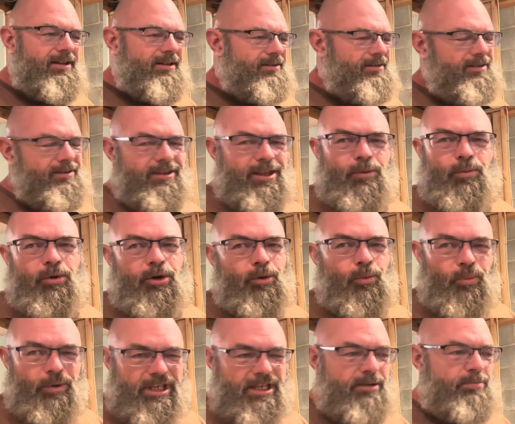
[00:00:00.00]
they weren't
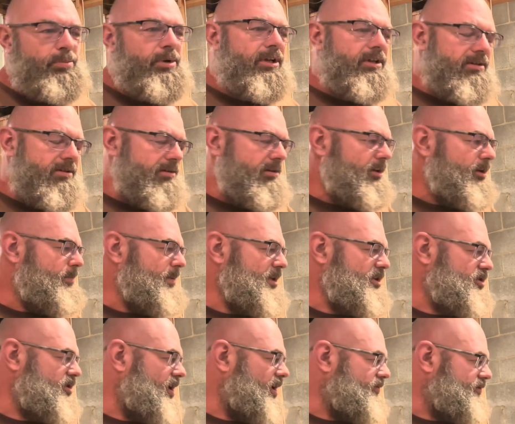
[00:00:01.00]
weak, but a little bit
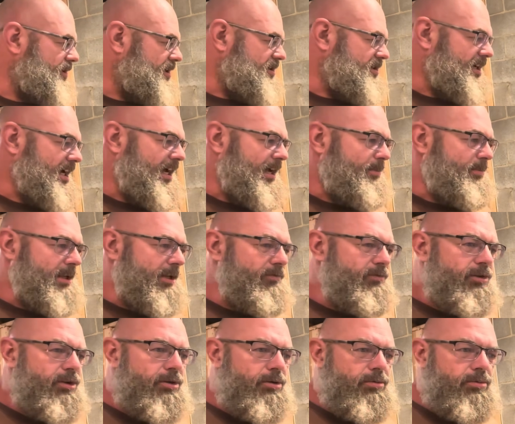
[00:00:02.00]
soft on top. Even
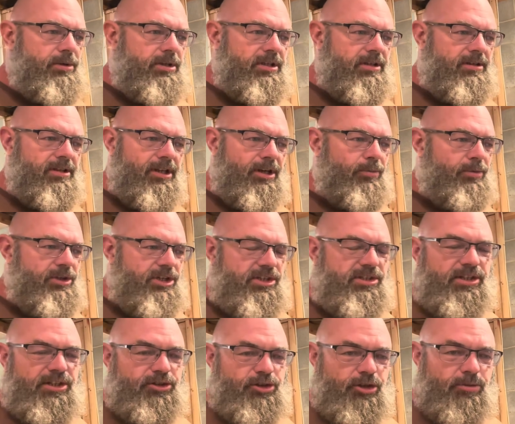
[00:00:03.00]
though, we just
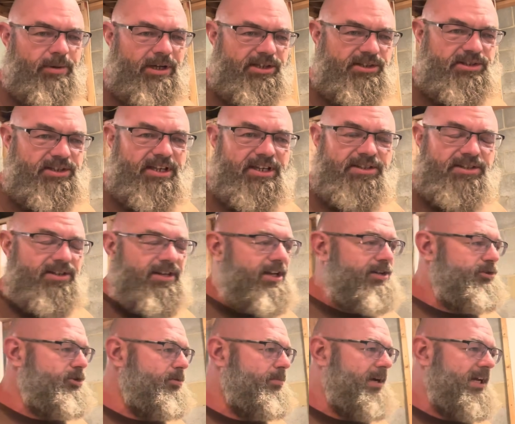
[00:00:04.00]
did 2x6 and not
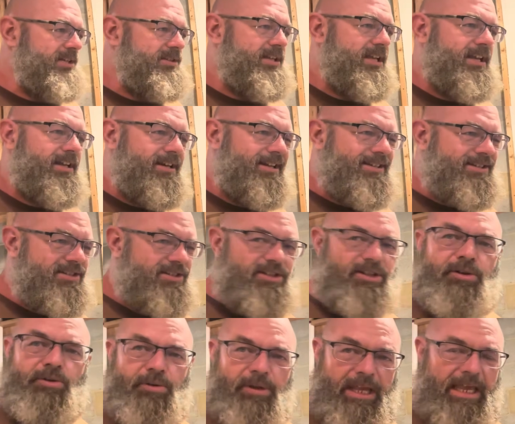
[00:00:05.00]
2x10, it
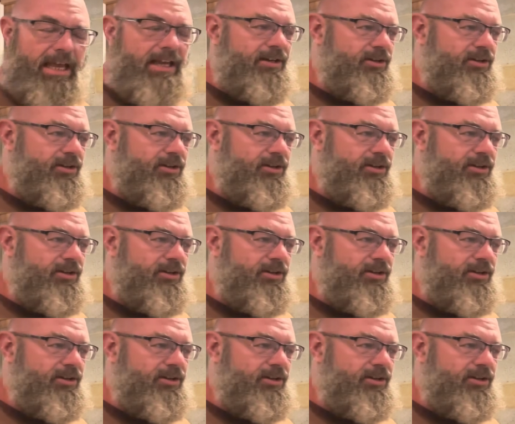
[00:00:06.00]
still added